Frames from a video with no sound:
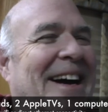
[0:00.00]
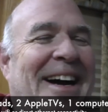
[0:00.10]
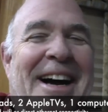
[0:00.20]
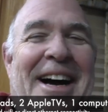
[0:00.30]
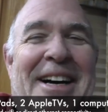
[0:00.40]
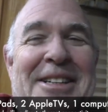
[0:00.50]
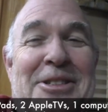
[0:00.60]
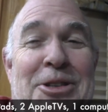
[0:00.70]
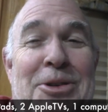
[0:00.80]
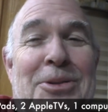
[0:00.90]
uh,
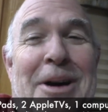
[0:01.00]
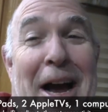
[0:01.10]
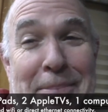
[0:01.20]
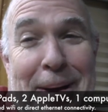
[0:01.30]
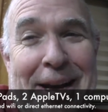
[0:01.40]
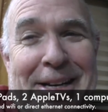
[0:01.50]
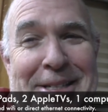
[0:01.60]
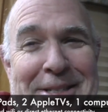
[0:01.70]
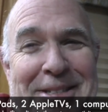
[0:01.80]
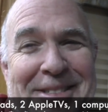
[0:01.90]
two
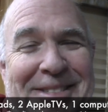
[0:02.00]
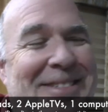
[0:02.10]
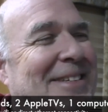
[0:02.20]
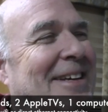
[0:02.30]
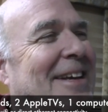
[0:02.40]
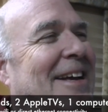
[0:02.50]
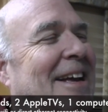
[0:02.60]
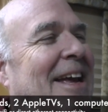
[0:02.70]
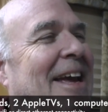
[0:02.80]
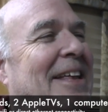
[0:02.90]
iPads,
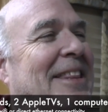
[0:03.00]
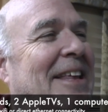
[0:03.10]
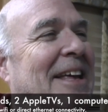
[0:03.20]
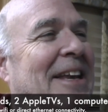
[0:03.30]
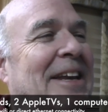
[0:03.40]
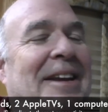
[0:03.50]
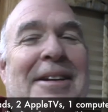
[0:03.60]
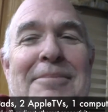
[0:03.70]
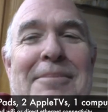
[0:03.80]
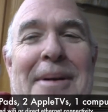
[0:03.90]
and then
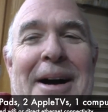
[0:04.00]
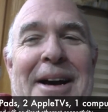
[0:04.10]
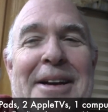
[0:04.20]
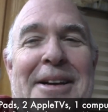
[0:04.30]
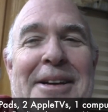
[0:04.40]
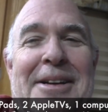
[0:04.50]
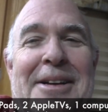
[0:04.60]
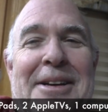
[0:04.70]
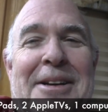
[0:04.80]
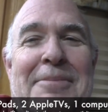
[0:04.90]
my
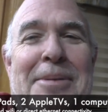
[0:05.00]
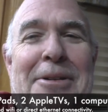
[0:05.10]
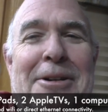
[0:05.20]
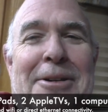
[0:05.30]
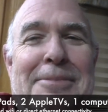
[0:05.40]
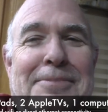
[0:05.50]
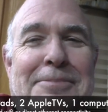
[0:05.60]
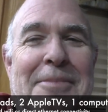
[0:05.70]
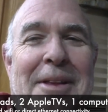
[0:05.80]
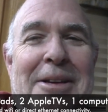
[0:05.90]
computer.
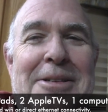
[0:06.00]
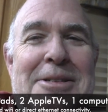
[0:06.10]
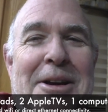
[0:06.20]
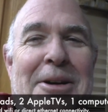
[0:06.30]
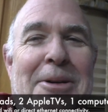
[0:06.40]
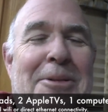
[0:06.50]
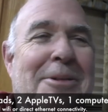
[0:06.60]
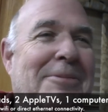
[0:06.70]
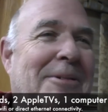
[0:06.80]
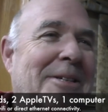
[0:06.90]

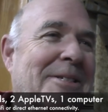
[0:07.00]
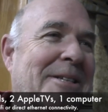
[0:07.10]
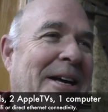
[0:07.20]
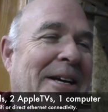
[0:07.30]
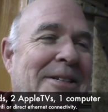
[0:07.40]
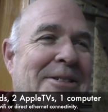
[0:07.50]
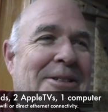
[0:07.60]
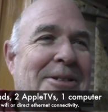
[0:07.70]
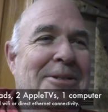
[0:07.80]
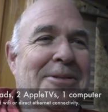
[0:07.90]
So what is that?
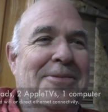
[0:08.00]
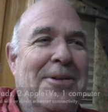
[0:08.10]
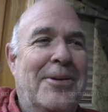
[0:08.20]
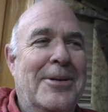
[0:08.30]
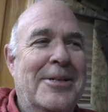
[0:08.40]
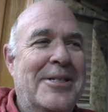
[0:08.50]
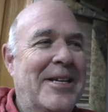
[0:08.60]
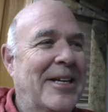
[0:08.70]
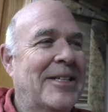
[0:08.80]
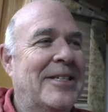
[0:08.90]
Two, four,
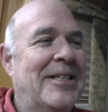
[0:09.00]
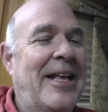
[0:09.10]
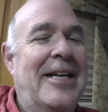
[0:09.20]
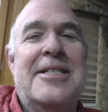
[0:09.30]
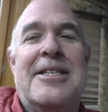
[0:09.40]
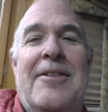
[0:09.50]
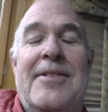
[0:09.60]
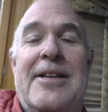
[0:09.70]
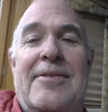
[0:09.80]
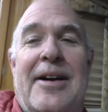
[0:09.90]
six, that's
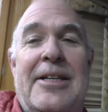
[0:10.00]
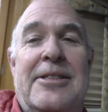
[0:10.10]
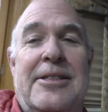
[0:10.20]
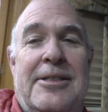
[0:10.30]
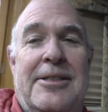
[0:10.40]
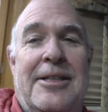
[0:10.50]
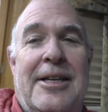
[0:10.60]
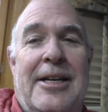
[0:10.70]
seven devices